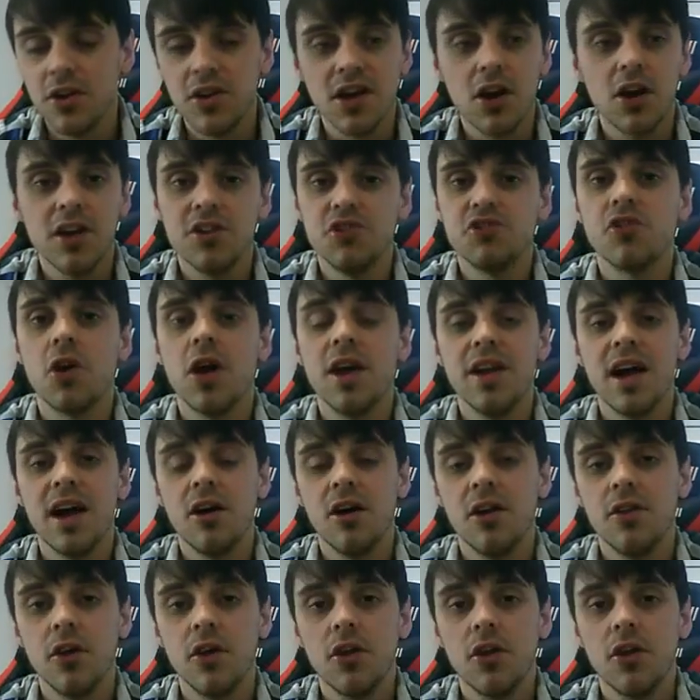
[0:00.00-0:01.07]
you know, they kind of
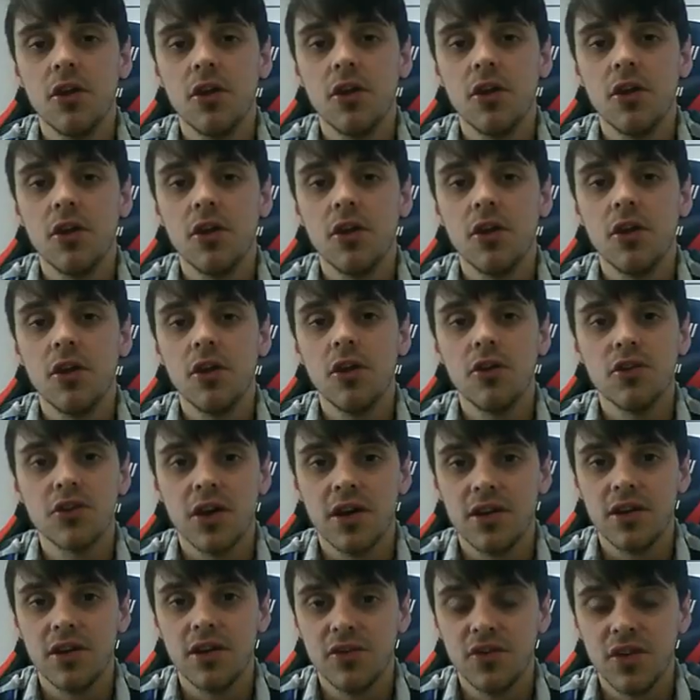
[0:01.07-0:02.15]
dried out and those
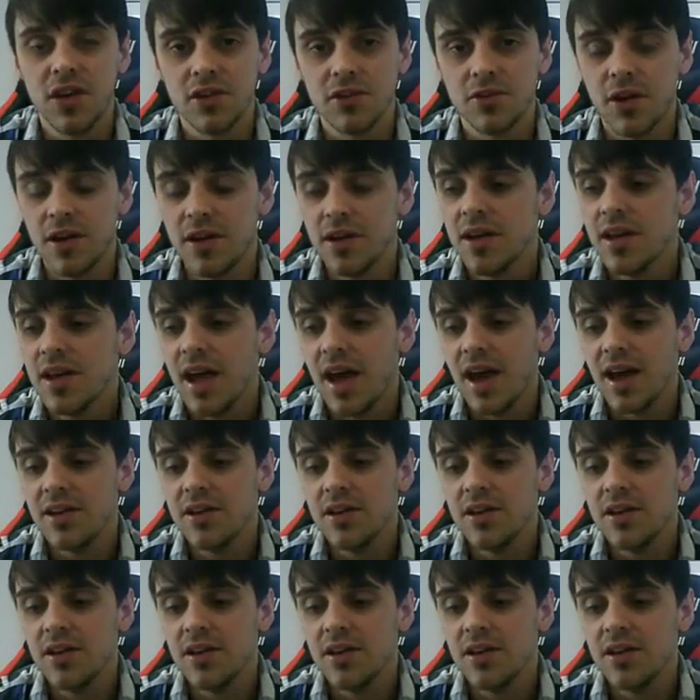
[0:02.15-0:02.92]
kind of things, right?